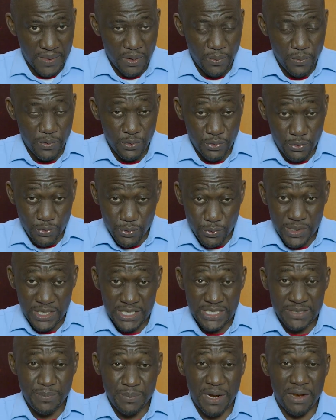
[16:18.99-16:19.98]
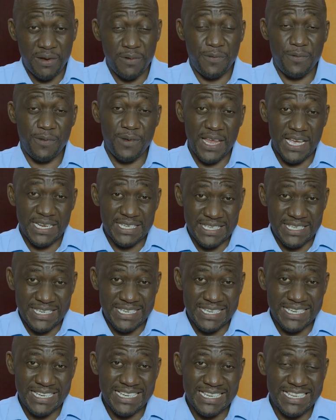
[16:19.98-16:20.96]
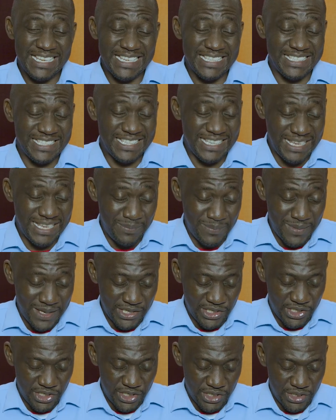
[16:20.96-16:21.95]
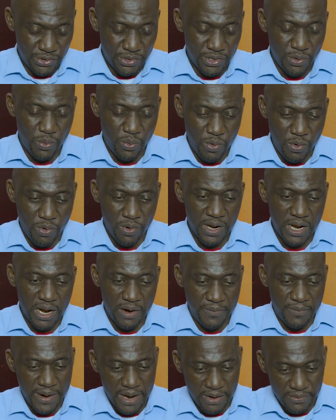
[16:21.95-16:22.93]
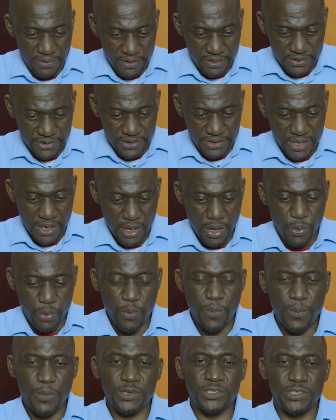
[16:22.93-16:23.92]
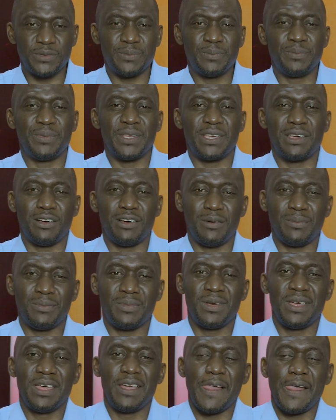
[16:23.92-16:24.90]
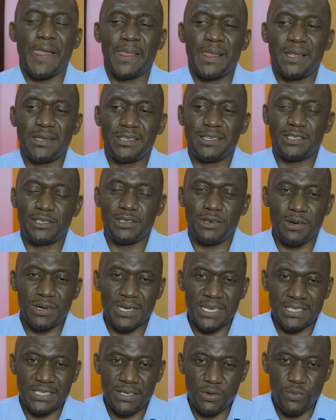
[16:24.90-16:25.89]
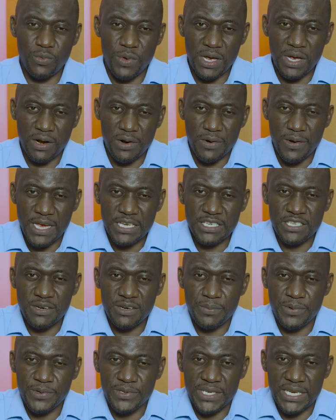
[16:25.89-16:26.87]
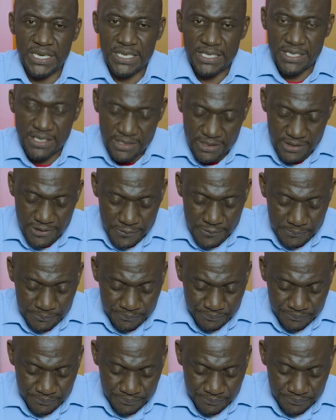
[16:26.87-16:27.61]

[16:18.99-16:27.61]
We'll do this by reflecting His image to the world around us. We must become, there's a song that said, we are Christ representatives.